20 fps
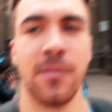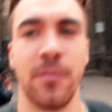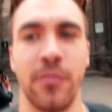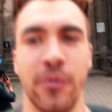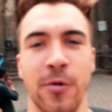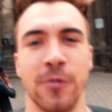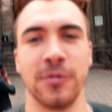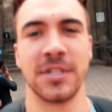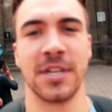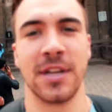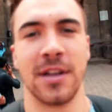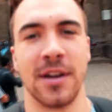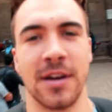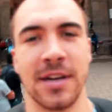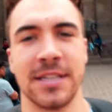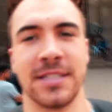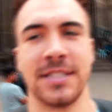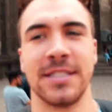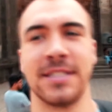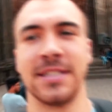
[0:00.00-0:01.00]

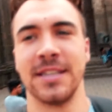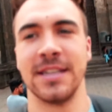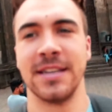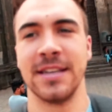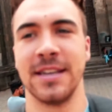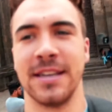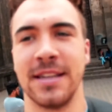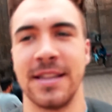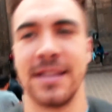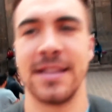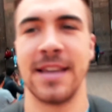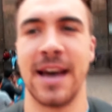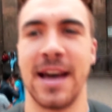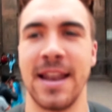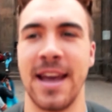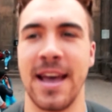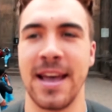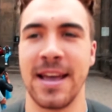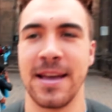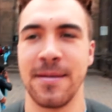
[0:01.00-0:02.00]
brutalized
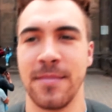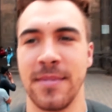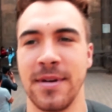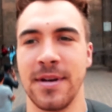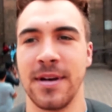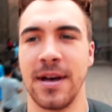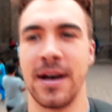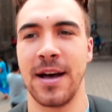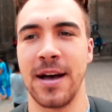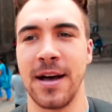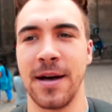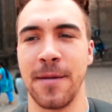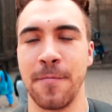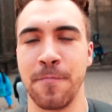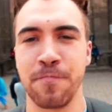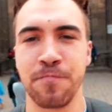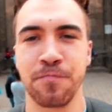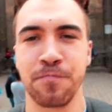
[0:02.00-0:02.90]
that name um,